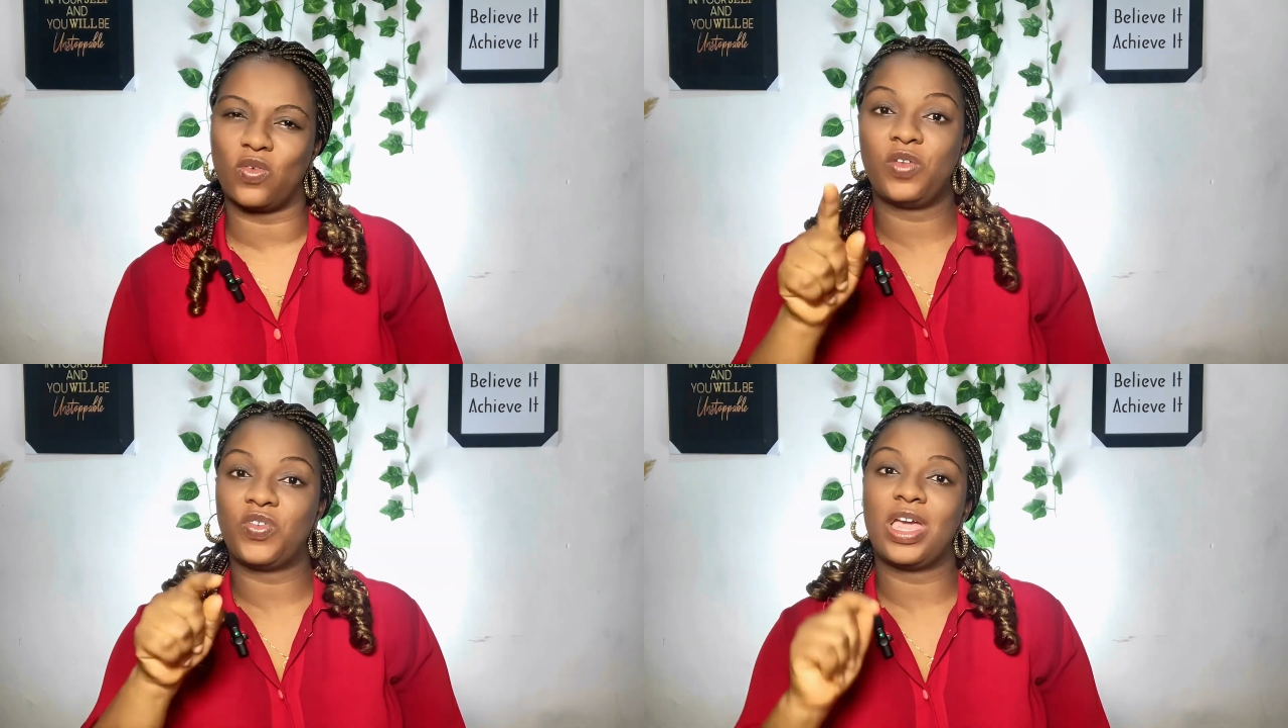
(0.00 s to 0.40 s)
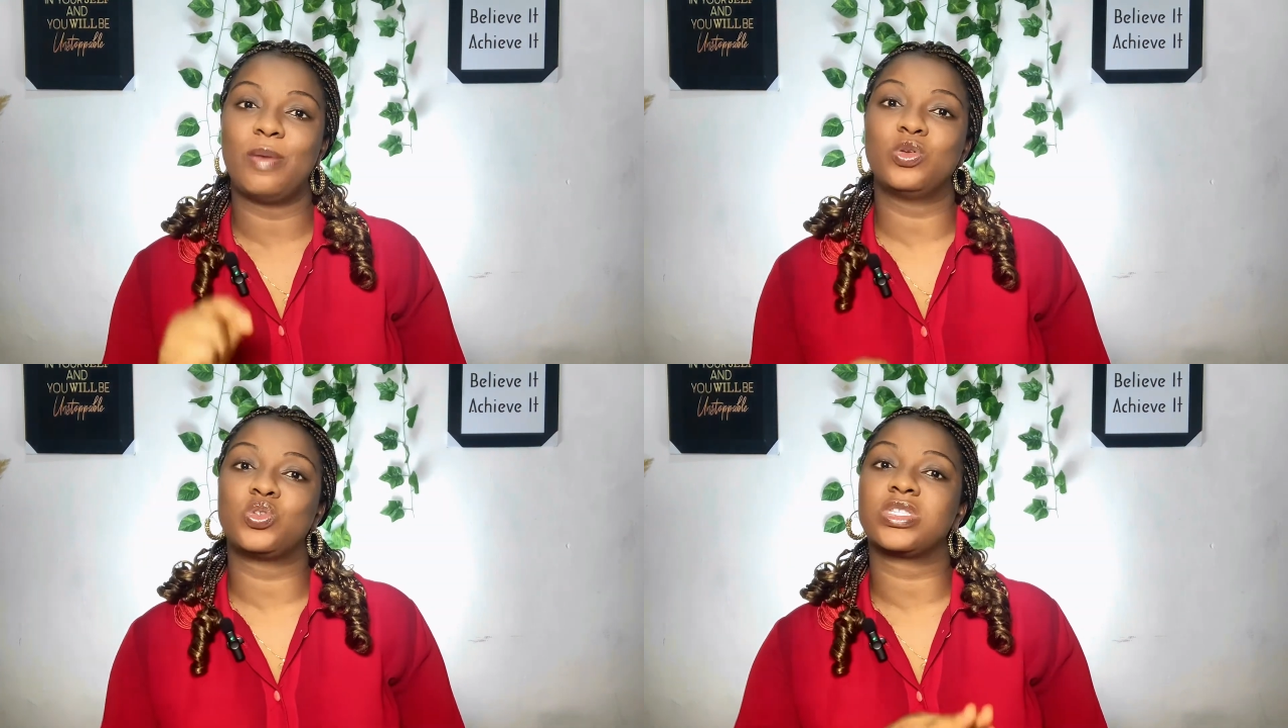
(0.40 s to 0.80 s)
If you're
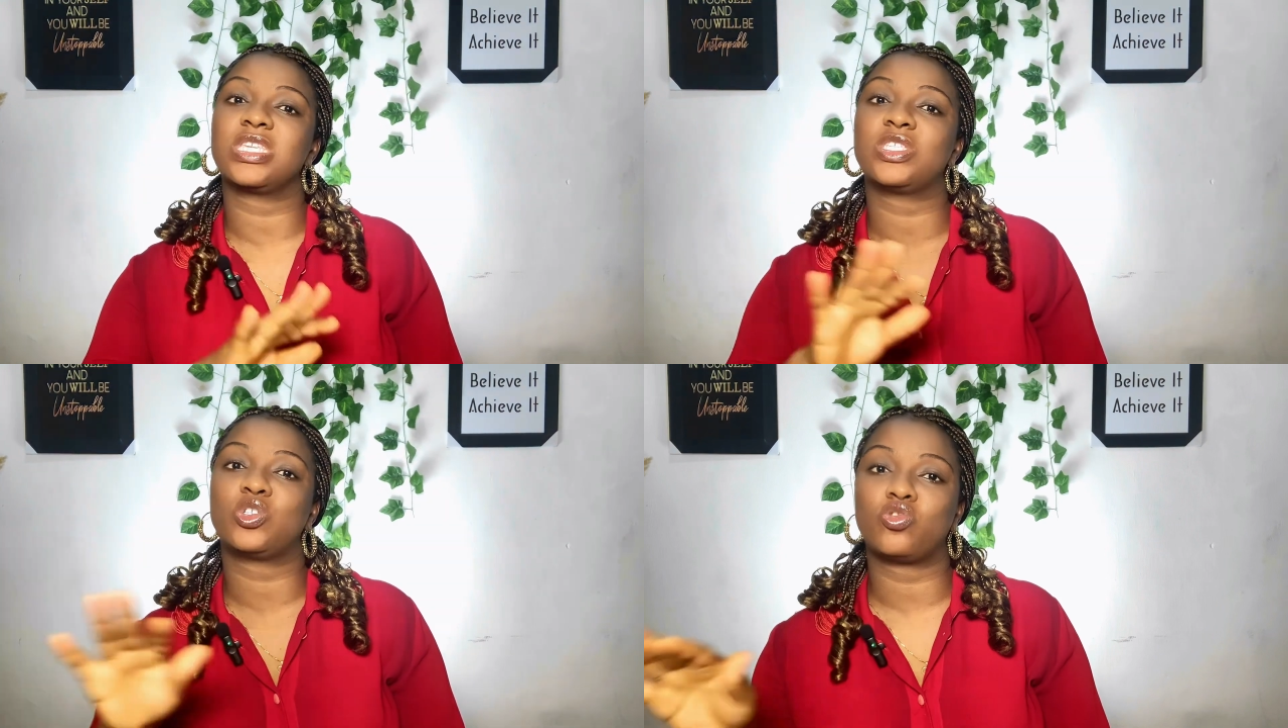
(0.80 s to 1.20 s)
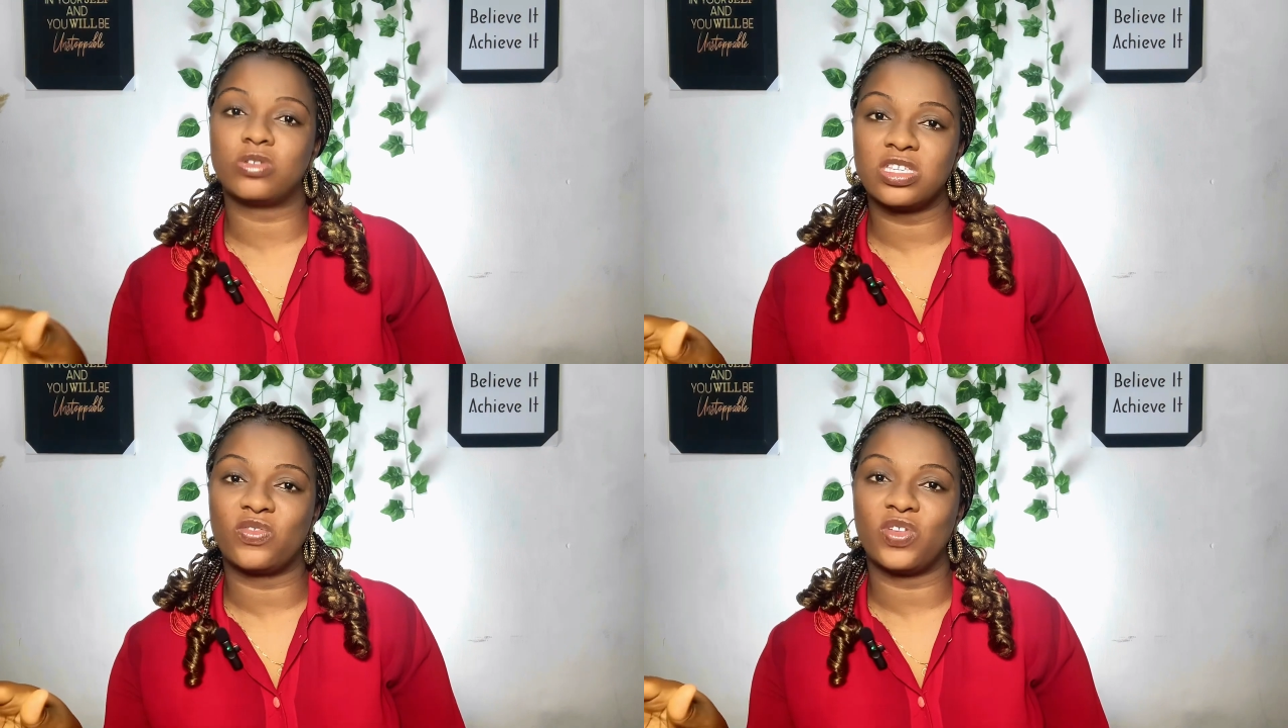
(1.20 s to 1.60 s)
able to sit through
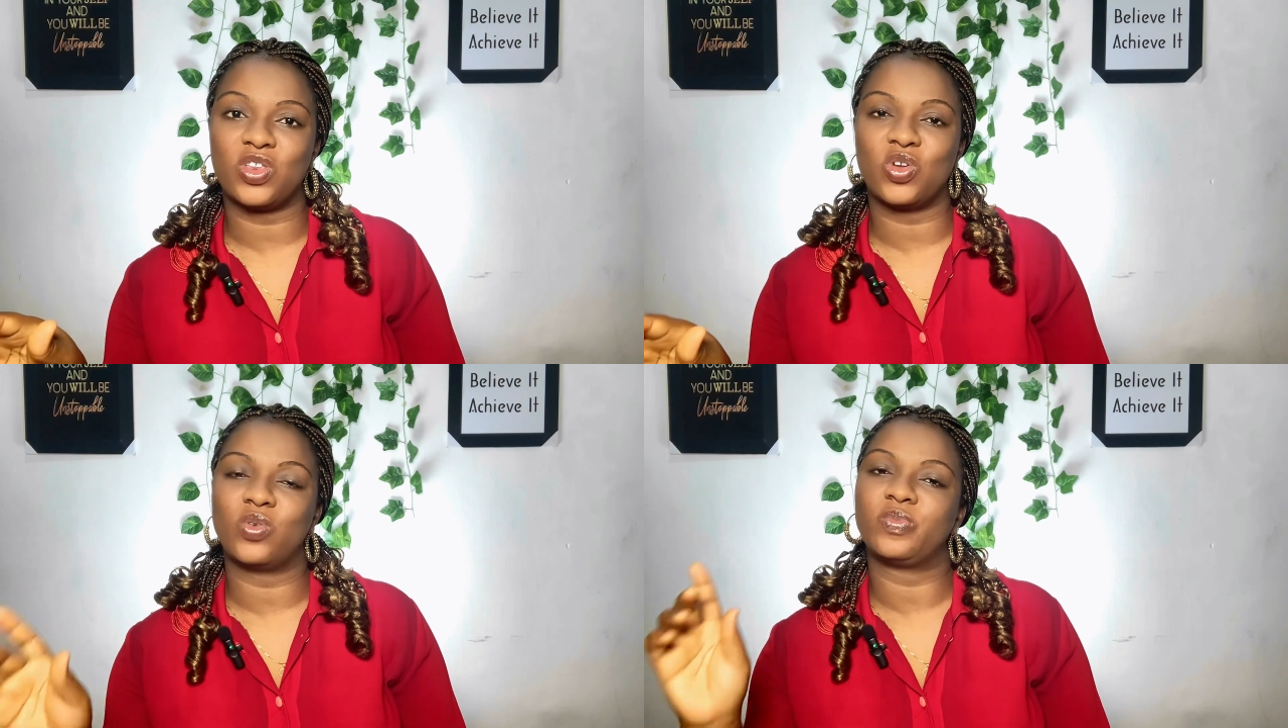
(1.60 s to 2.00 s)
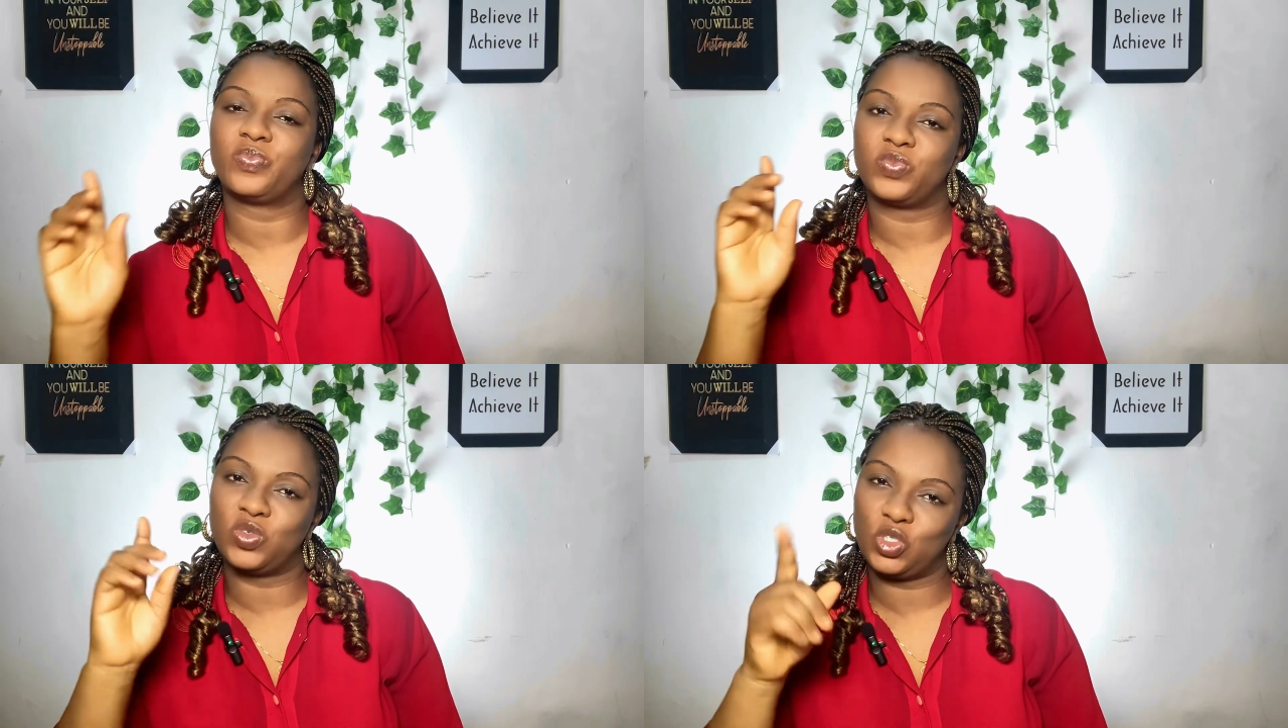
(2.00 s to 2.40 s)
this video,
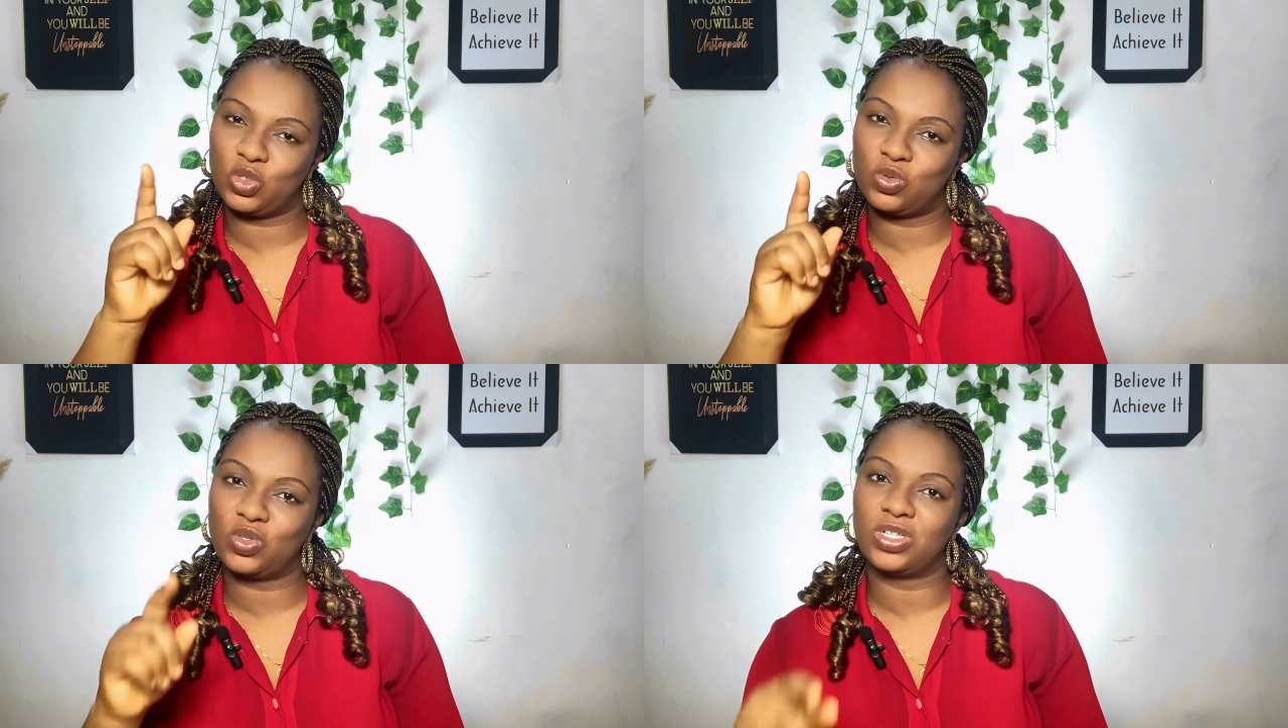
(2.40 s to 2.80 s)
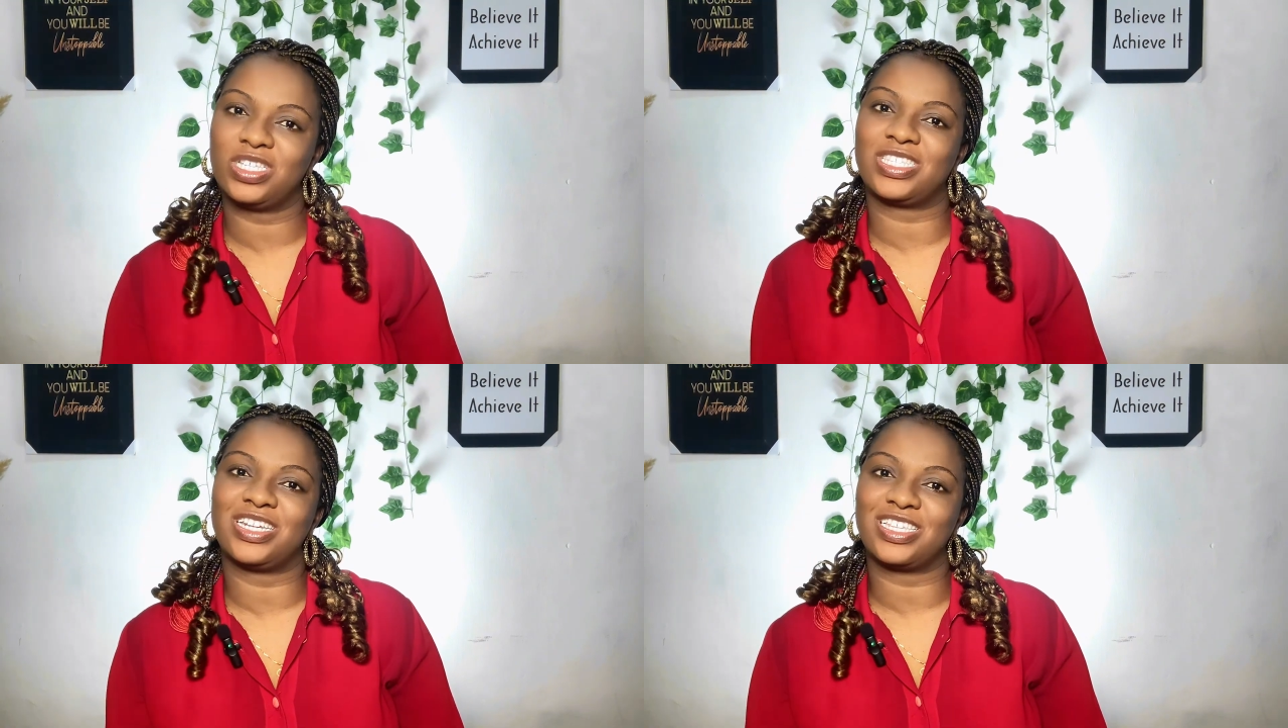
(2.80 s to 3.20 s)
you will know
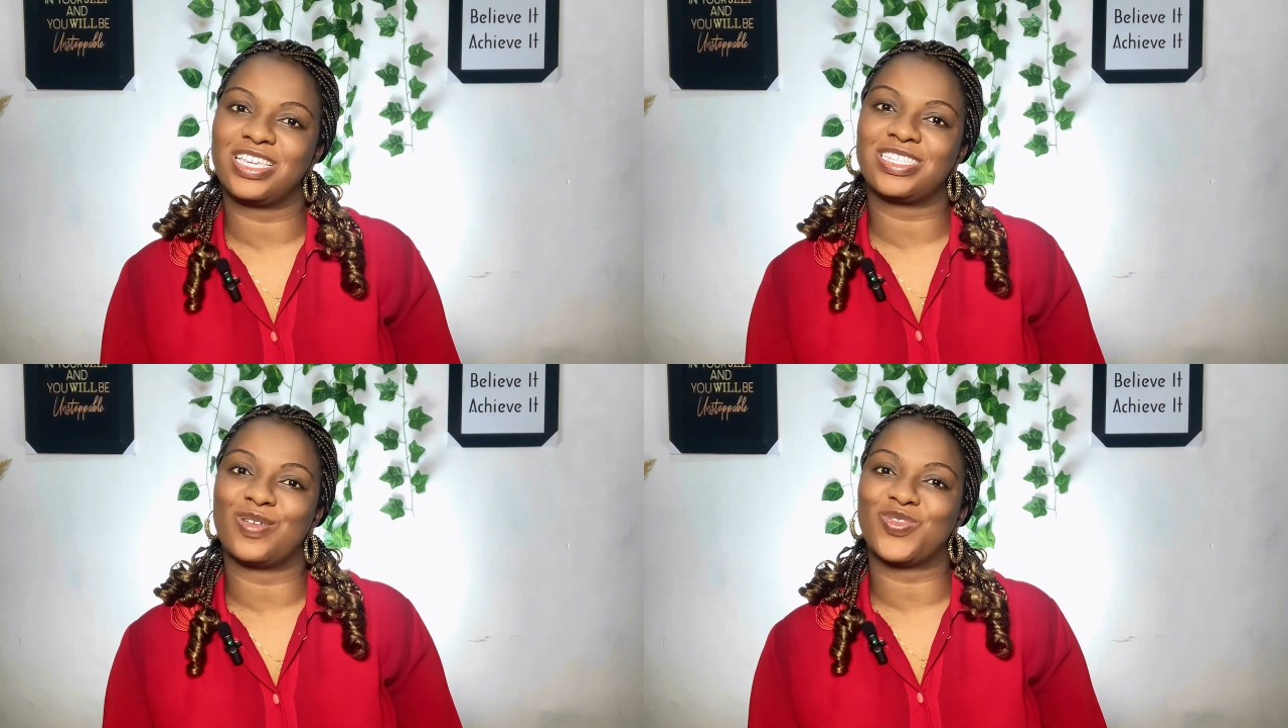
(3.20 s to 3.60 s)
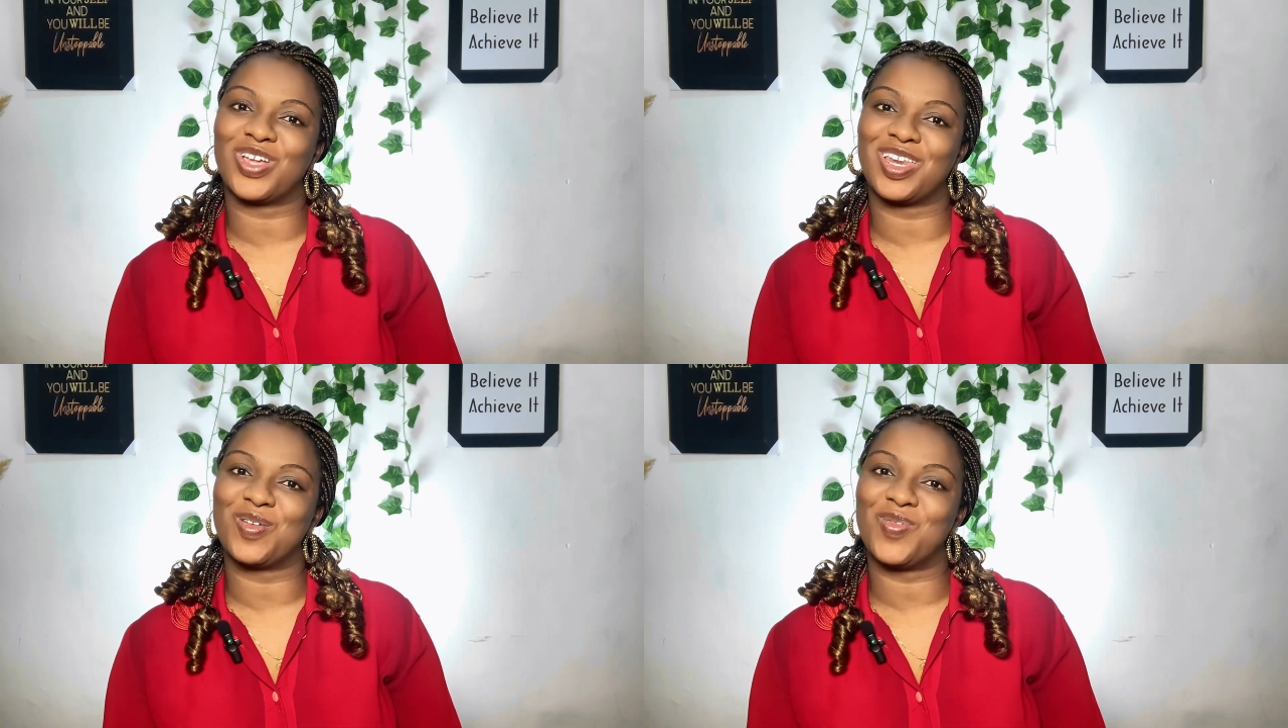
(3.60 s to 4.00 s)
these three things I'm
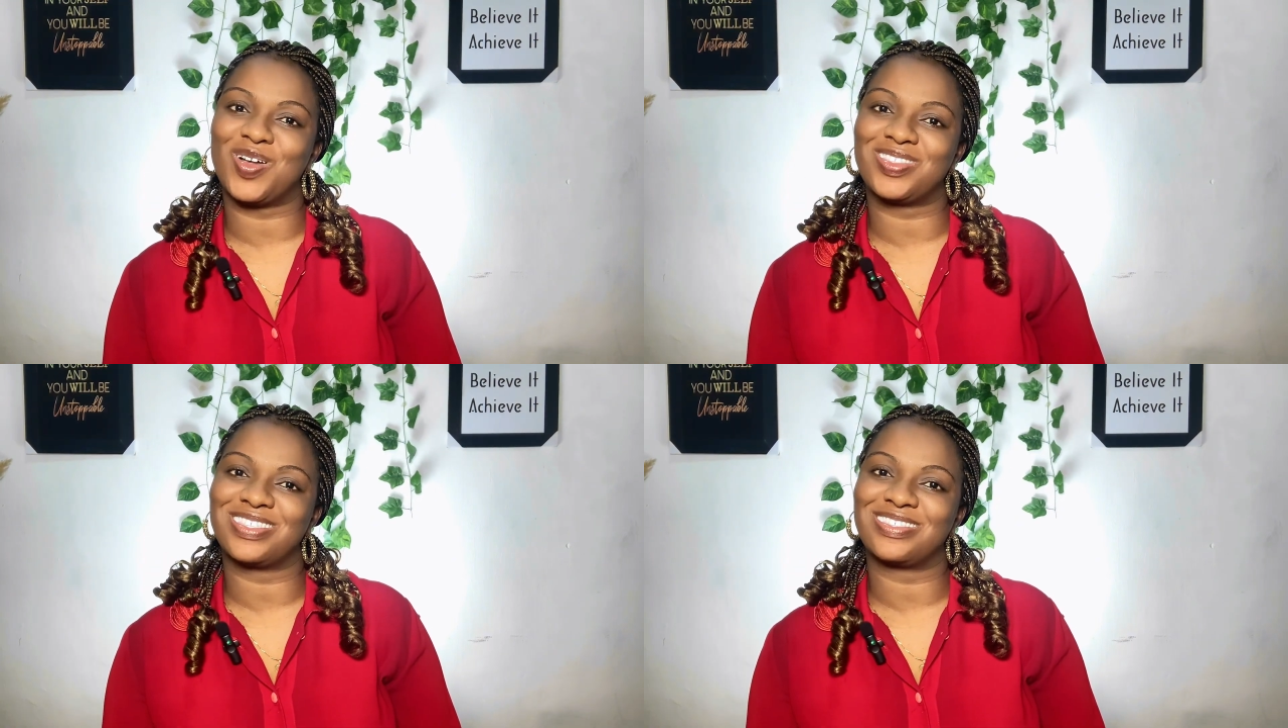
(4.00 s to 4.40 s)
talking about.